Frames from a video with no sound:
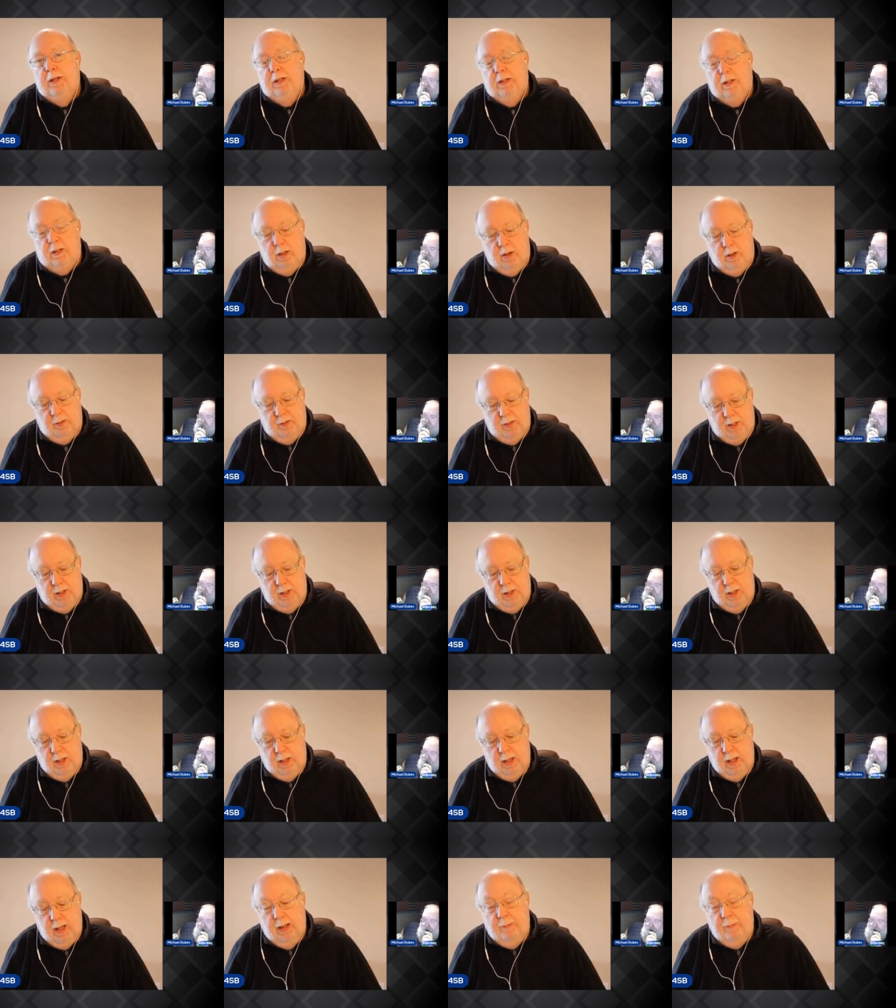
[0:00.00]
to COVID,
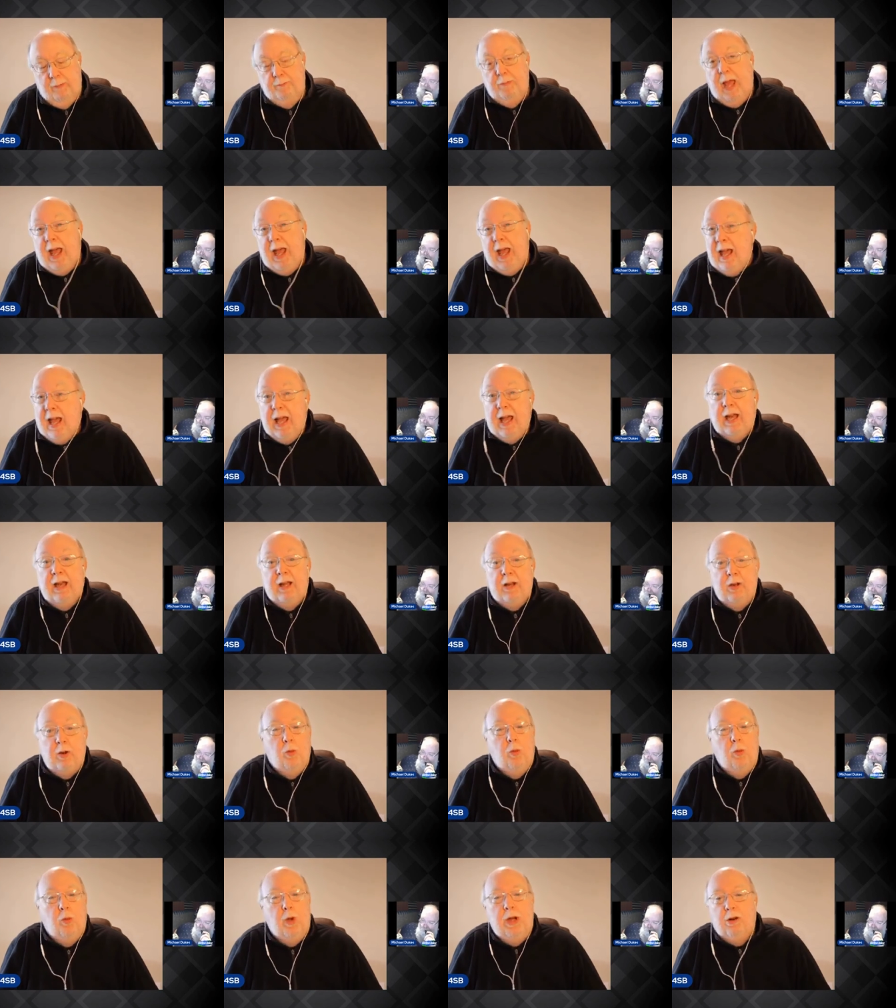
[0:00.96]
and
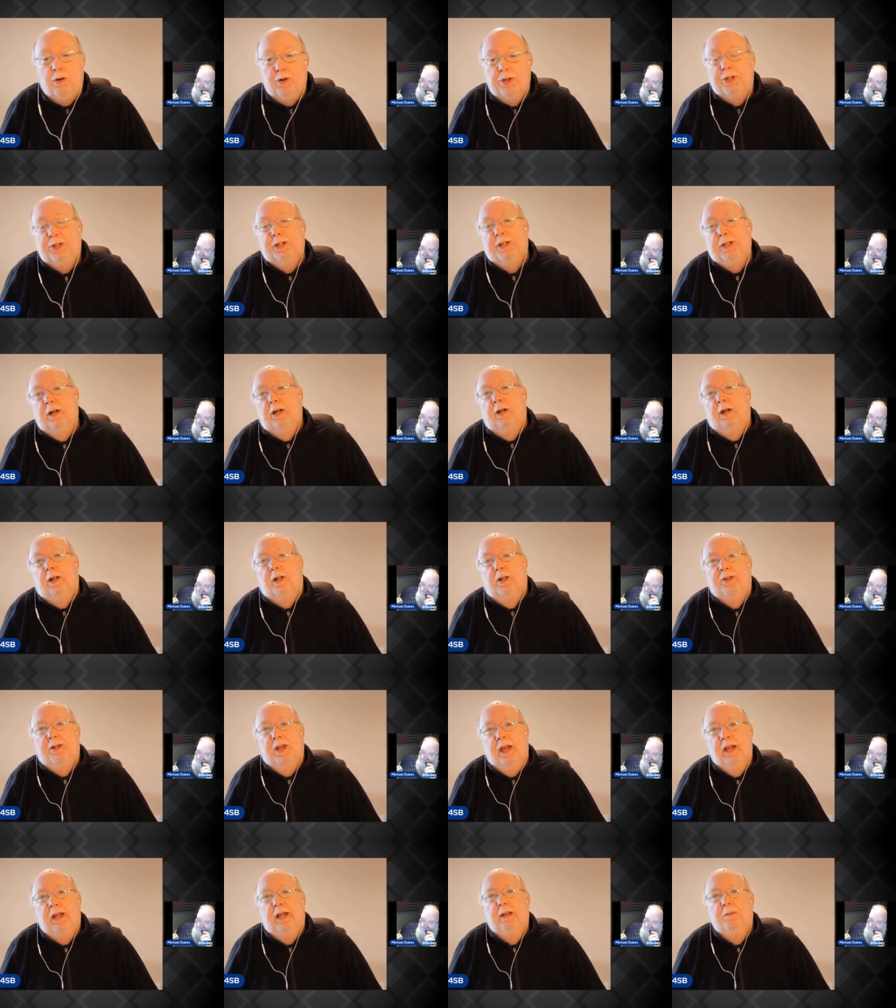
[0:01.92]
we are still
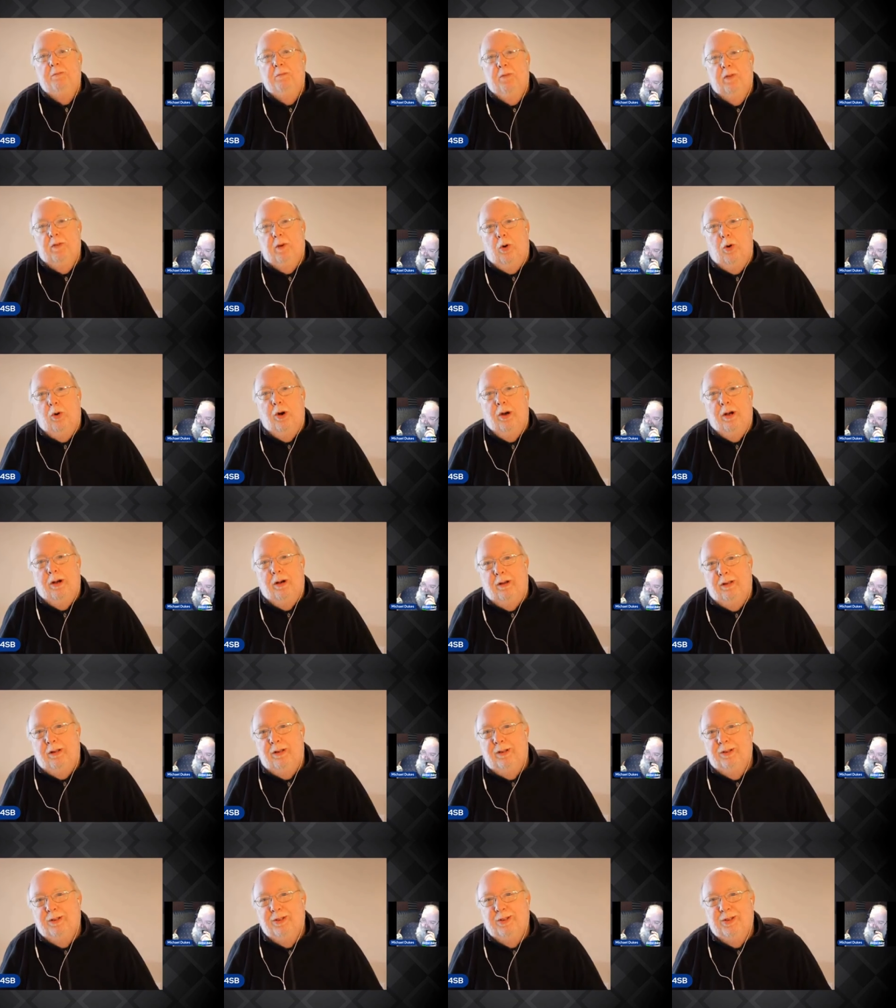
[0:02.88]
taking
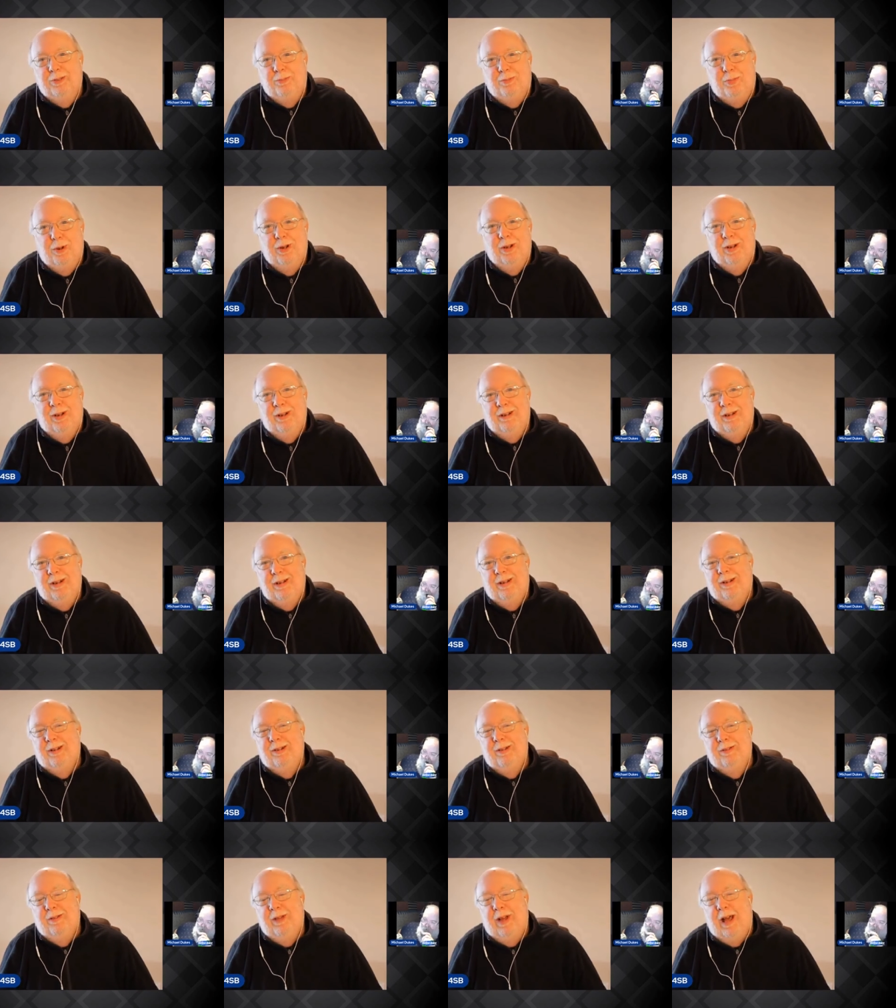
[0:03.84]
oil uh,
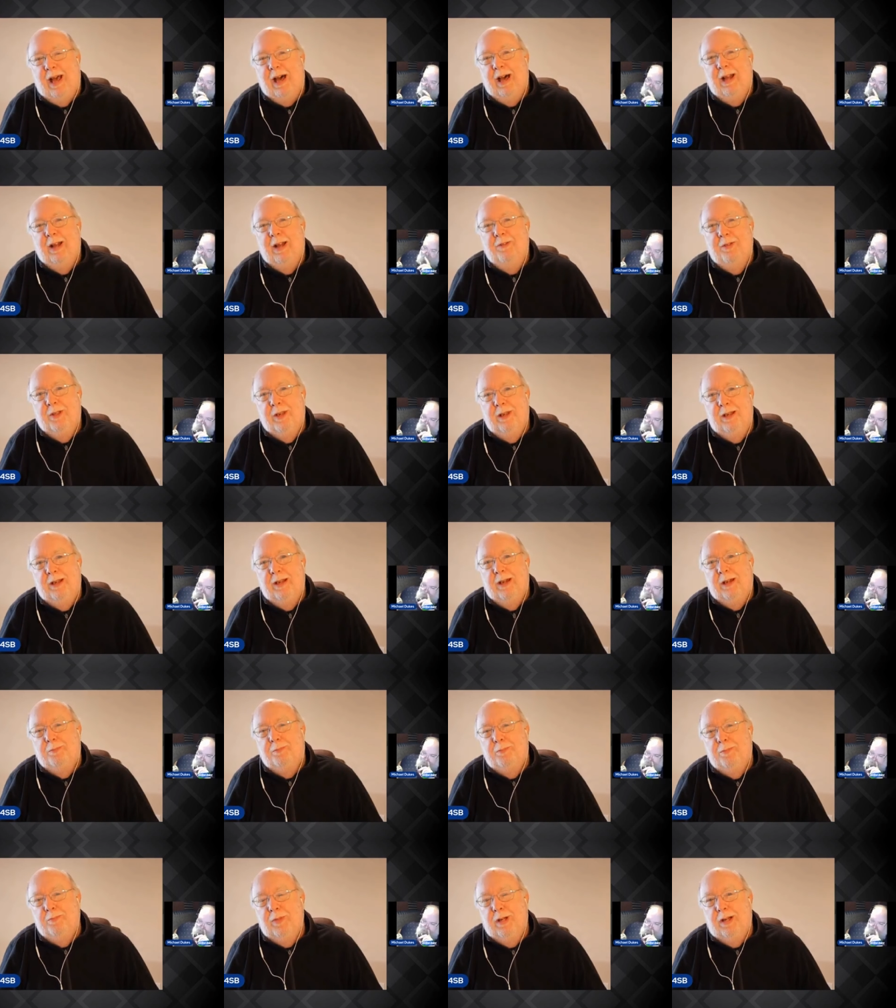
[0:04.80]
uh, out of the uh,
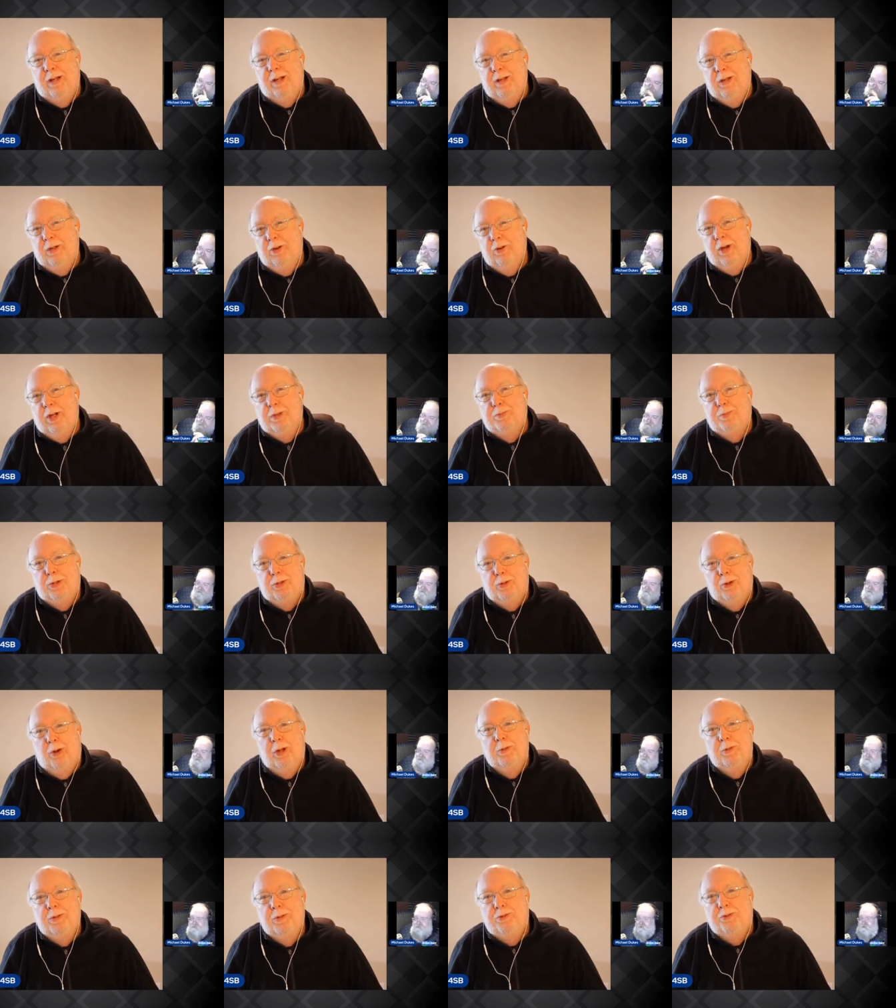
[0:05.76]
uh, U S
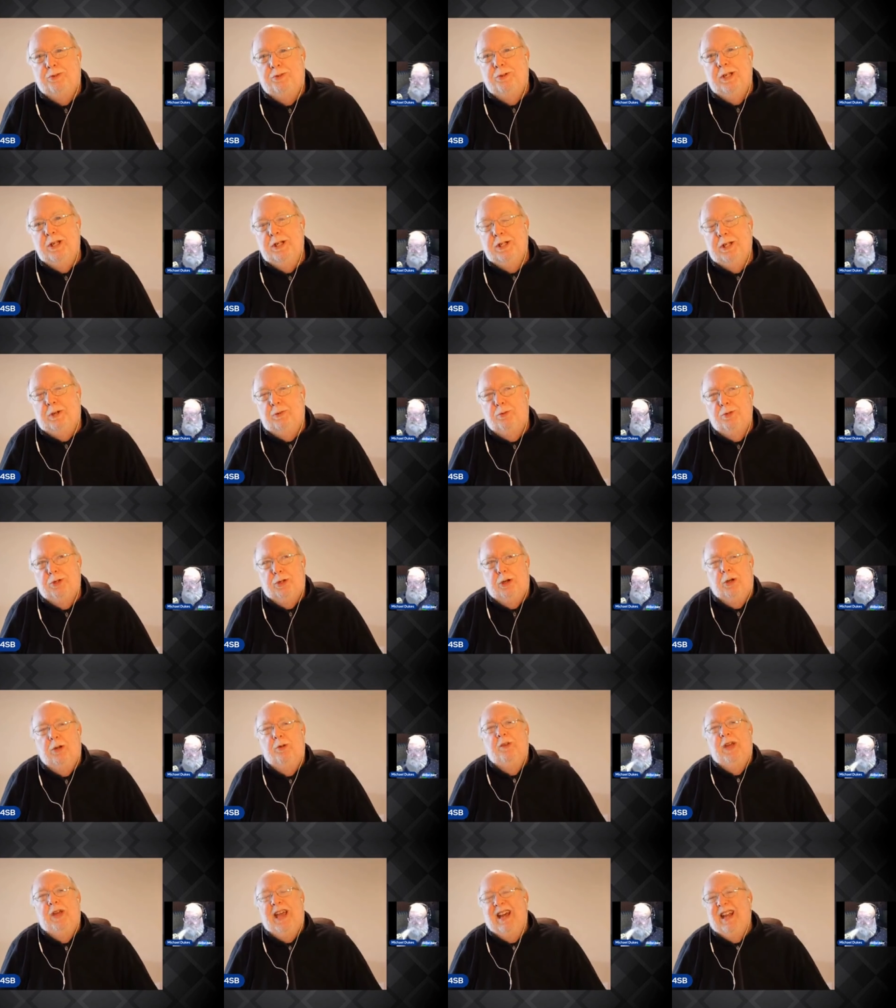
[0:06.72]
Petroleum Strategic
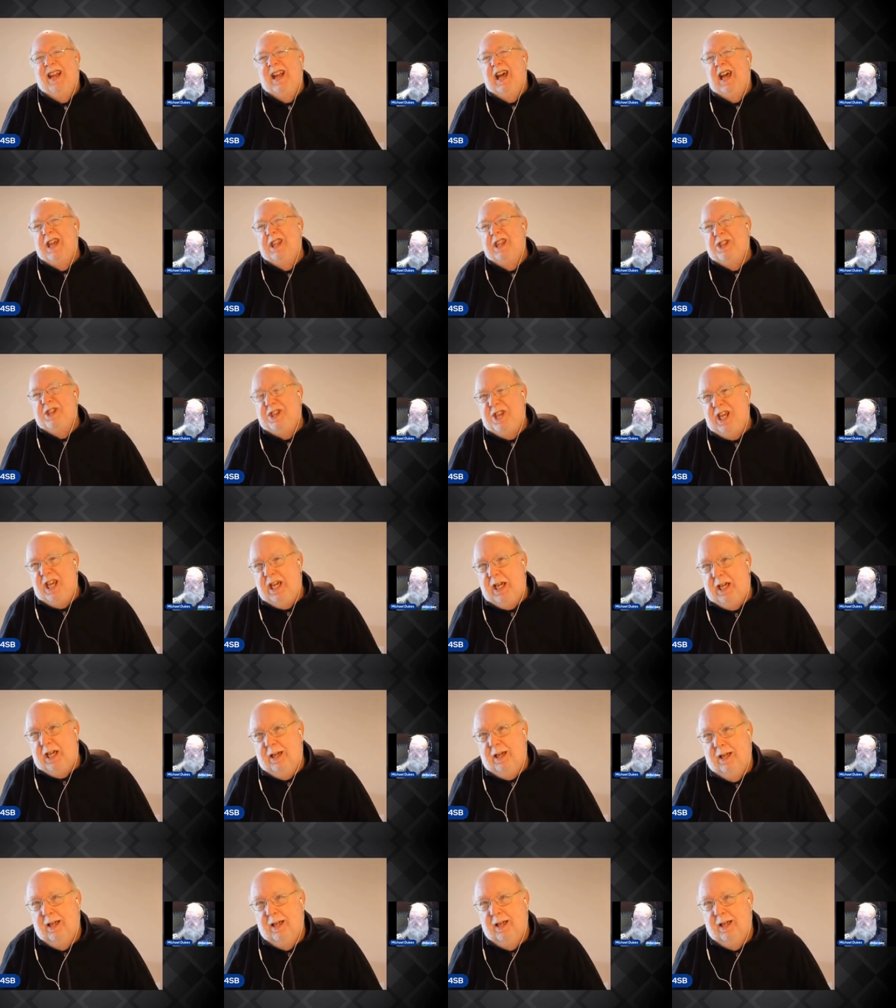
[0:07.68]
Reserve, and I think